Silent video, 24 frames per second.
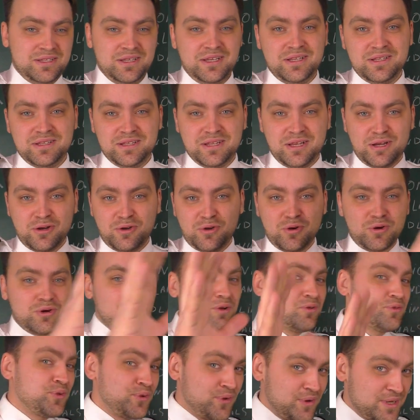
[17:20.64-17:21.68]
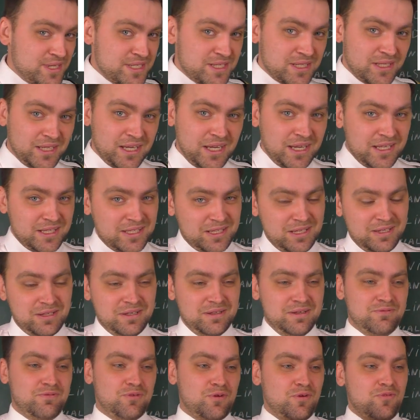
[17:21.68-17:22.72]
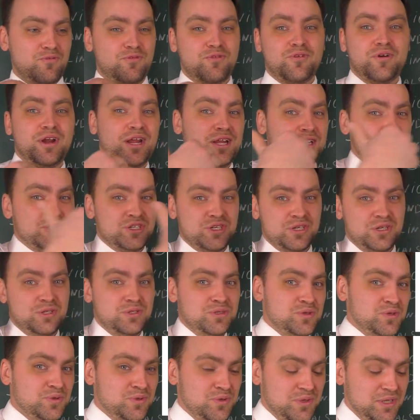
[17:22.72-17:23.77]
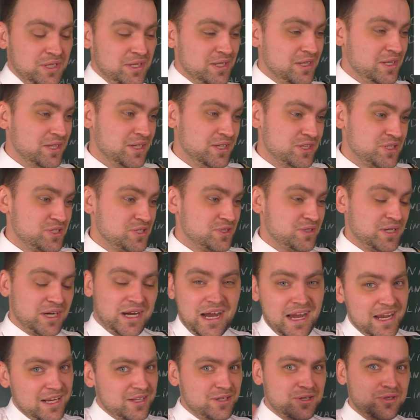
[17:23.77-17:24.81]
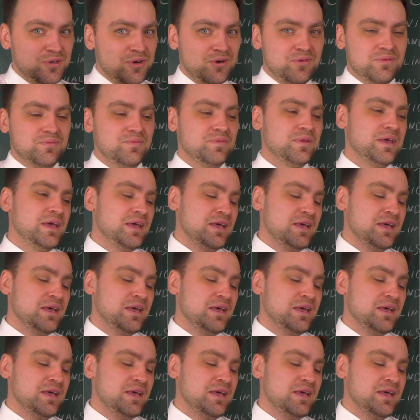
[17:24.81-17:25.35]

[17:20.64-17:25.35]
did the Google Translate in from French into English. I don't know.